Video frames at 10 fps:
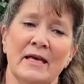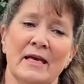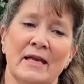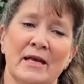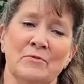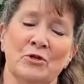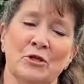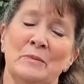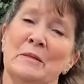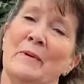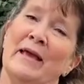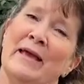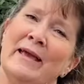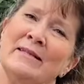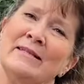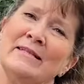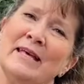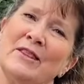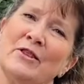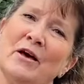and I took them in my hands, and I
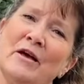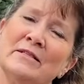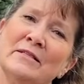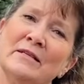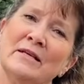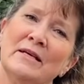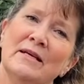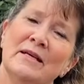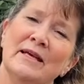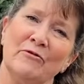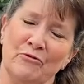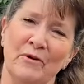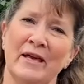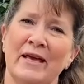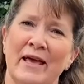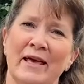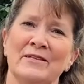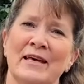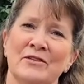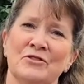thought, if he had
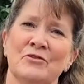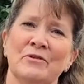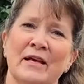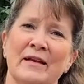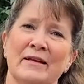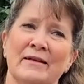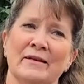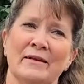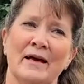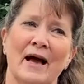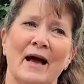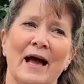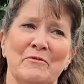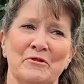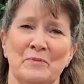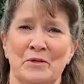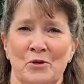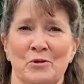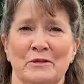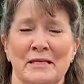not donated, I would have been
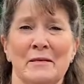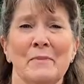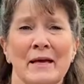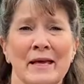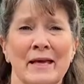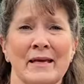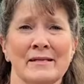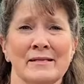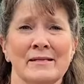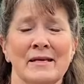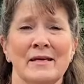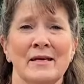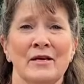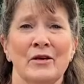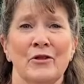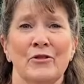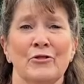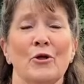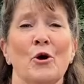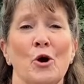holding in my hands
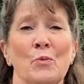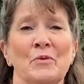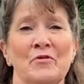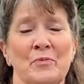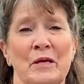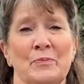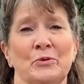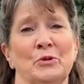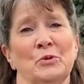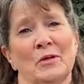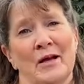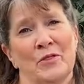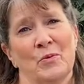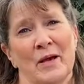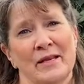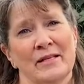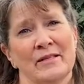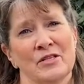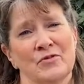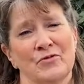the hope of people who were on the waiting
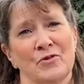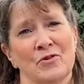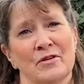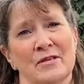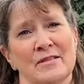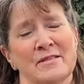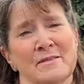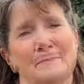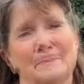list for organs.